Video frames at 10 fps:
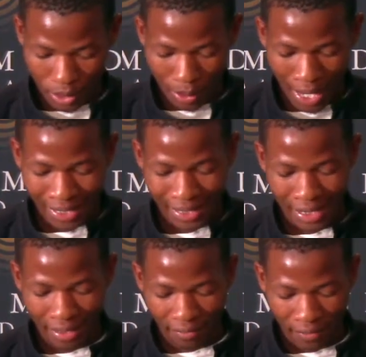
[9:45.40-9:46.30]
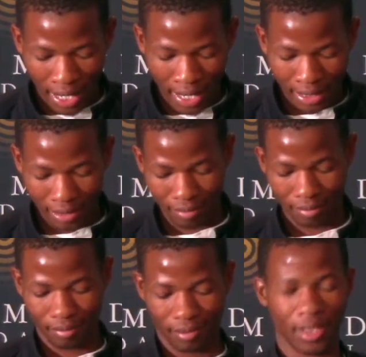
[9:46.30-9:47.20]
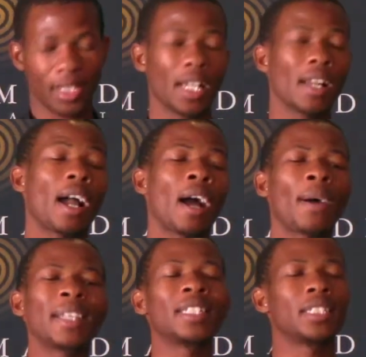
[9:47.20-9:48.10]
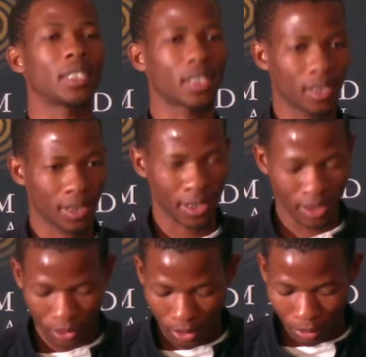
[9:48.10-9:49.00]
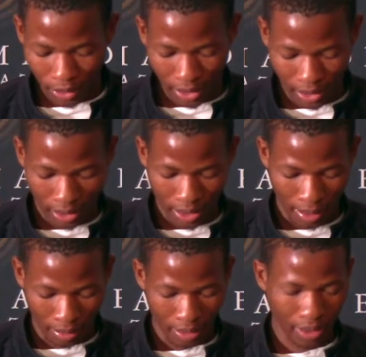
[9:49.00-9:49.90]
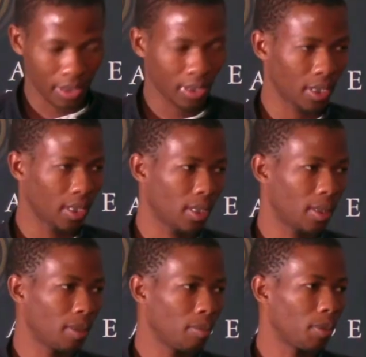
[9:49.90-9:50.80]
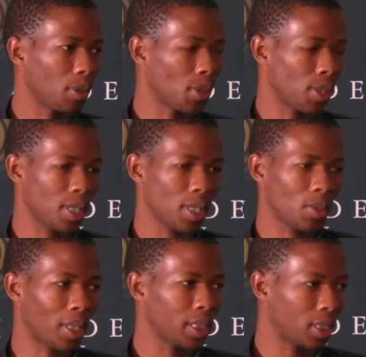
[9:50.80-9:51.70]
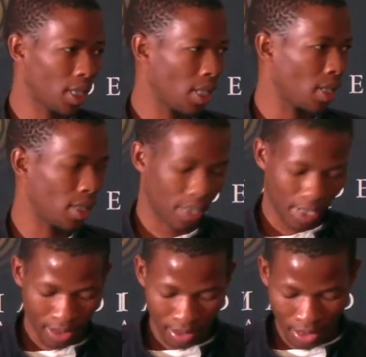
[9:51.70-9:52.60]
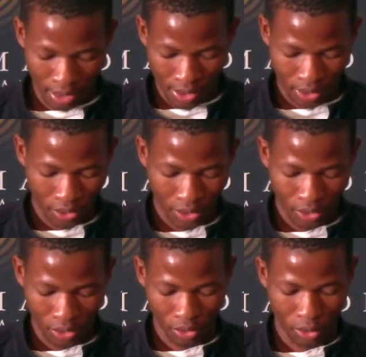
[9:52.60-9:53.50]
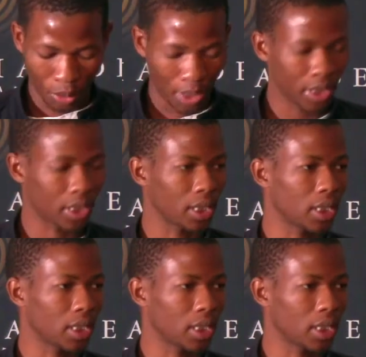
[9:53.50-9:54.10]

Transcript: identify our needs as the community. Because this is what it says in the section 20,